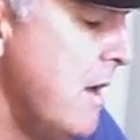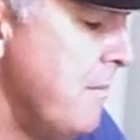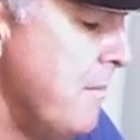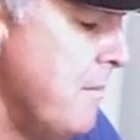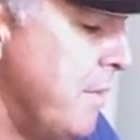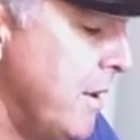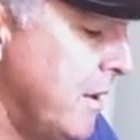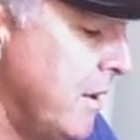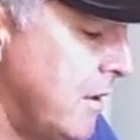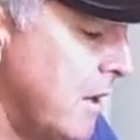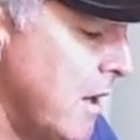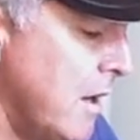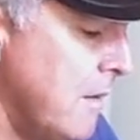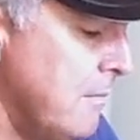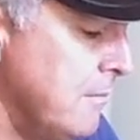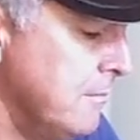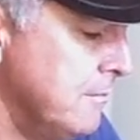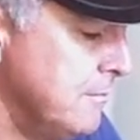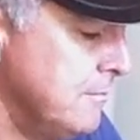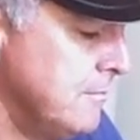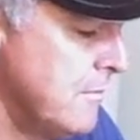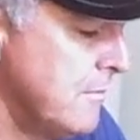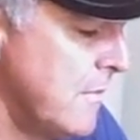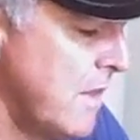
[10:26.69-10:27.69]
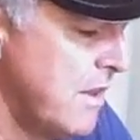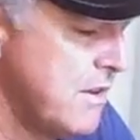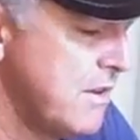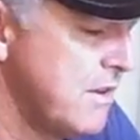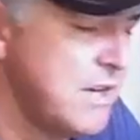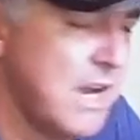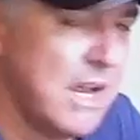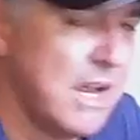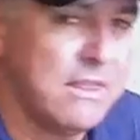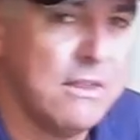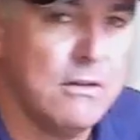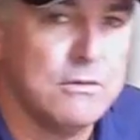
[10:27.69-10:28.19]
But
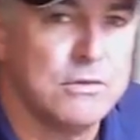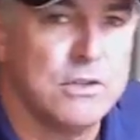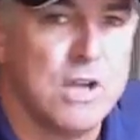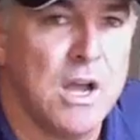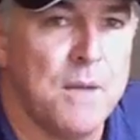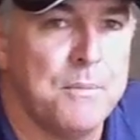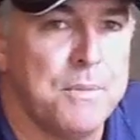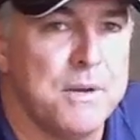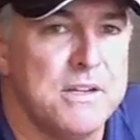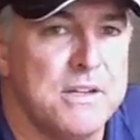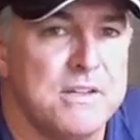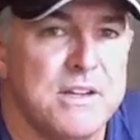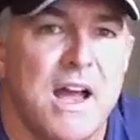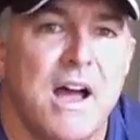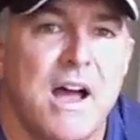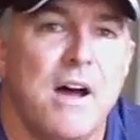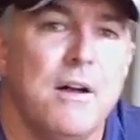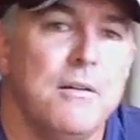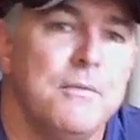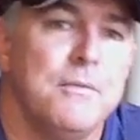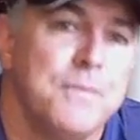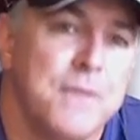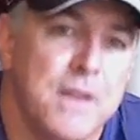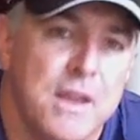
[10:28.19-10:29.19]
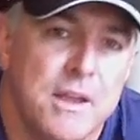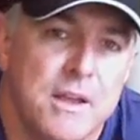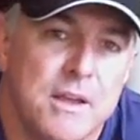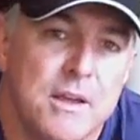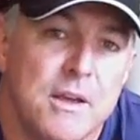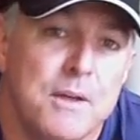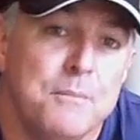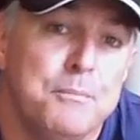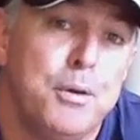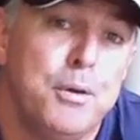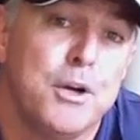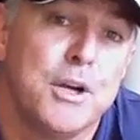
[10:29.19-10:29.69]
Check those companies out.
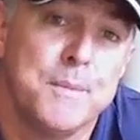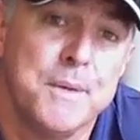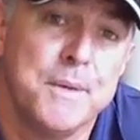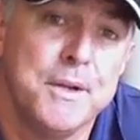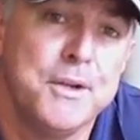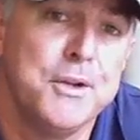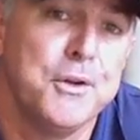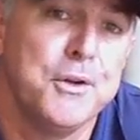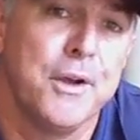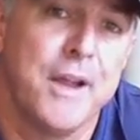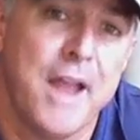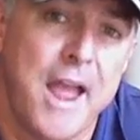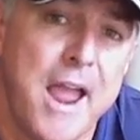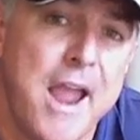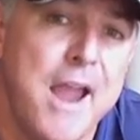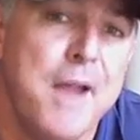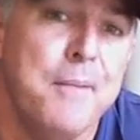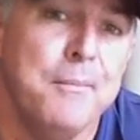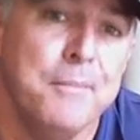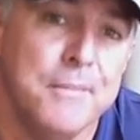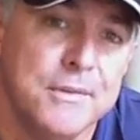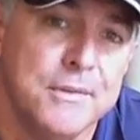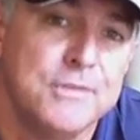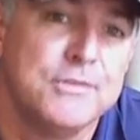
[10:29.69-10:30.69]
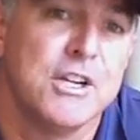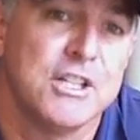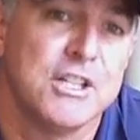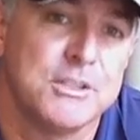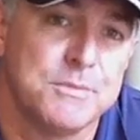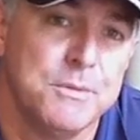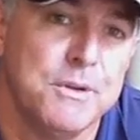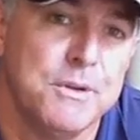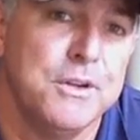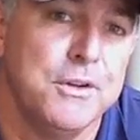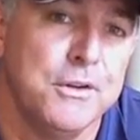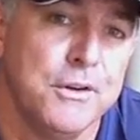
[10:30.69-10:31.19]
Put them in your game.
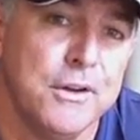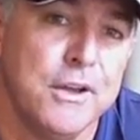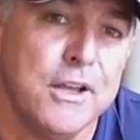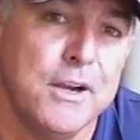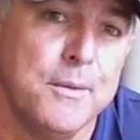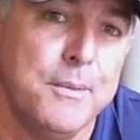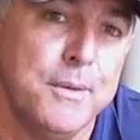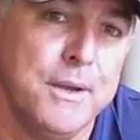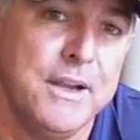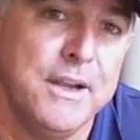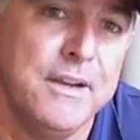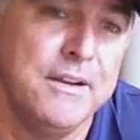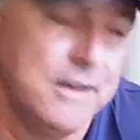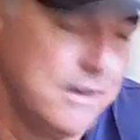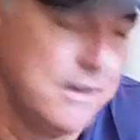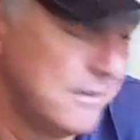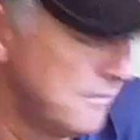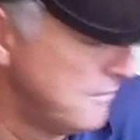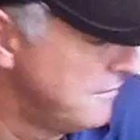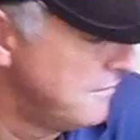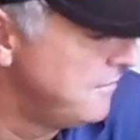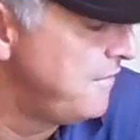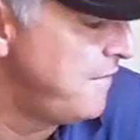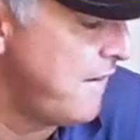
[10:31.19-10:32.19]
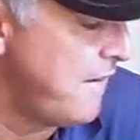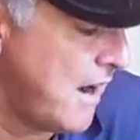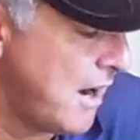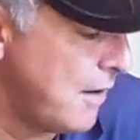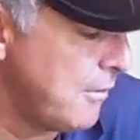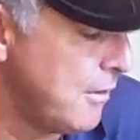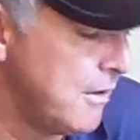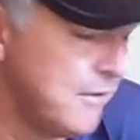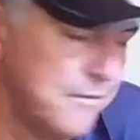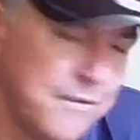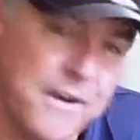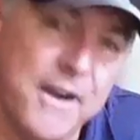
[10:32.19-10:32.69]
Trust me, you're going to be
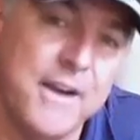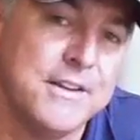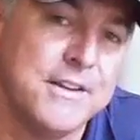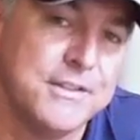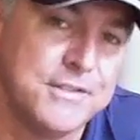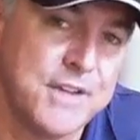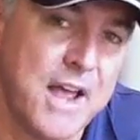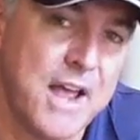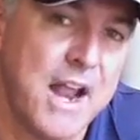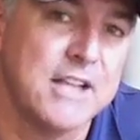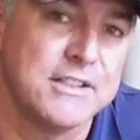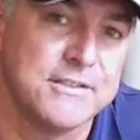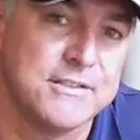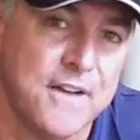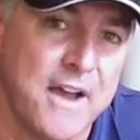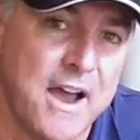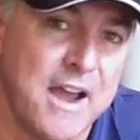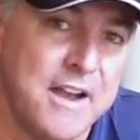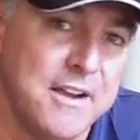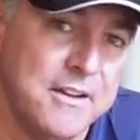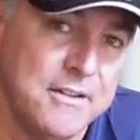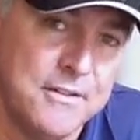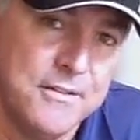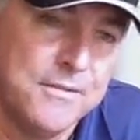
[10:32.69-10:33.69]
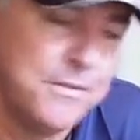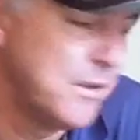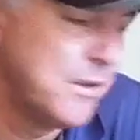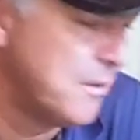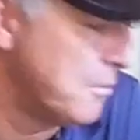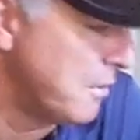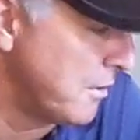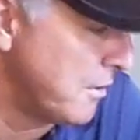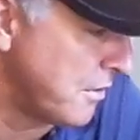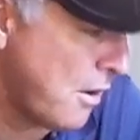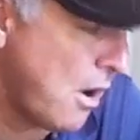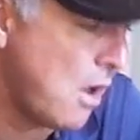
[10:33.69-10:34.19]
very, very satisfied
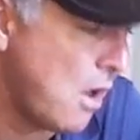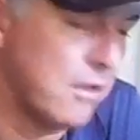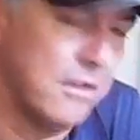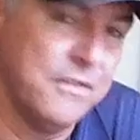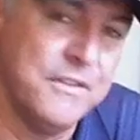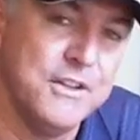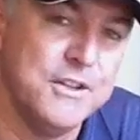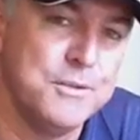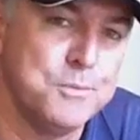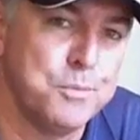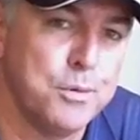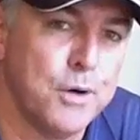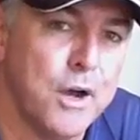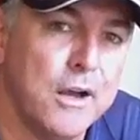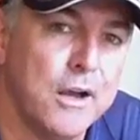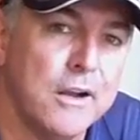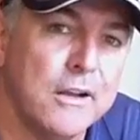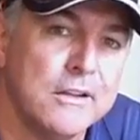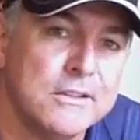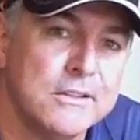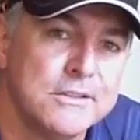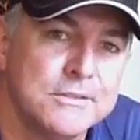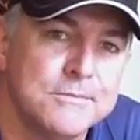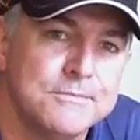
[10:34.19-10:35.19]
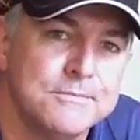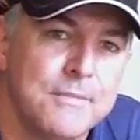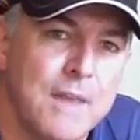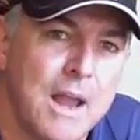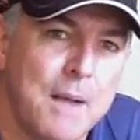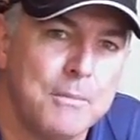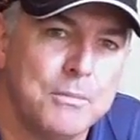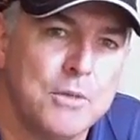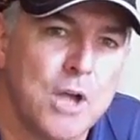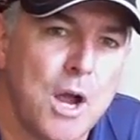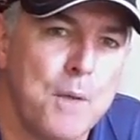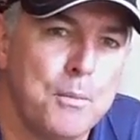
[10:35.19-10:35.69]
with all of these products.
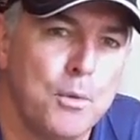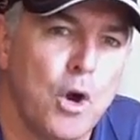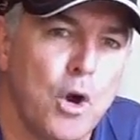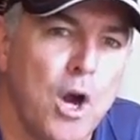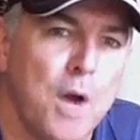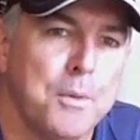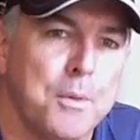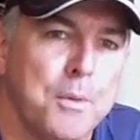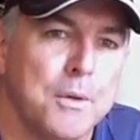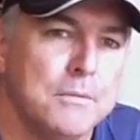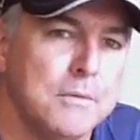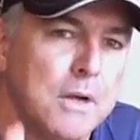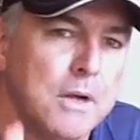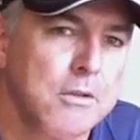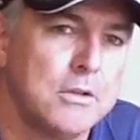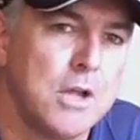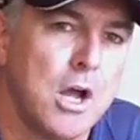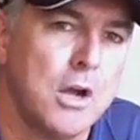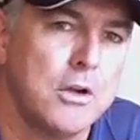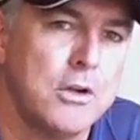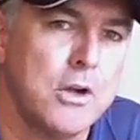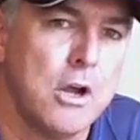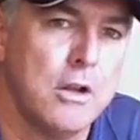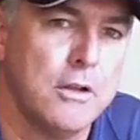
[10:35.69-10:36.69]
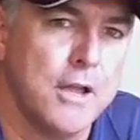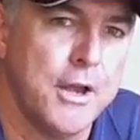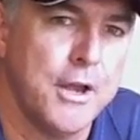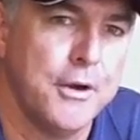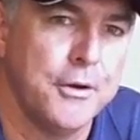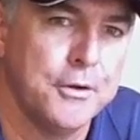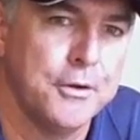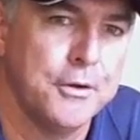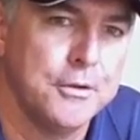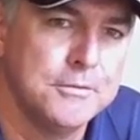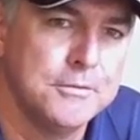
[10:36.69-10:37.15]
I'm Tom Garber. I'll talk to y'all later.